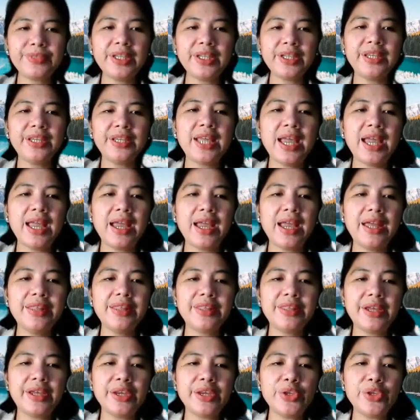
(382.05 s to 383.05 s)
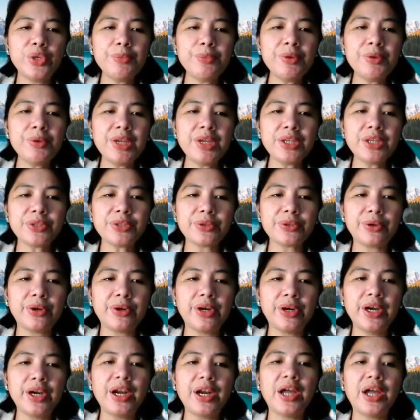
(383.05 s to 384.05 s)
The
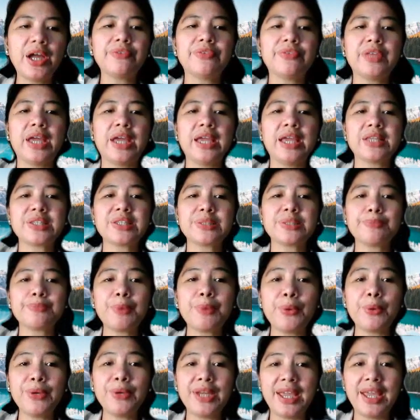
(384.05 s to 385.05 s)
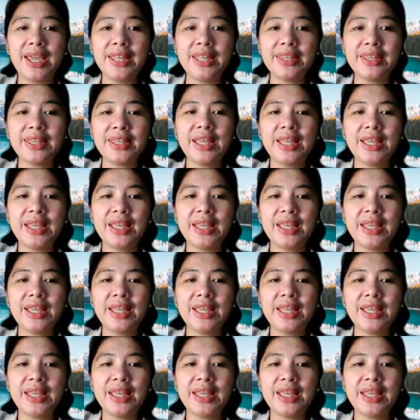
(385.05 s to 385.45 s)
numerator of the exponent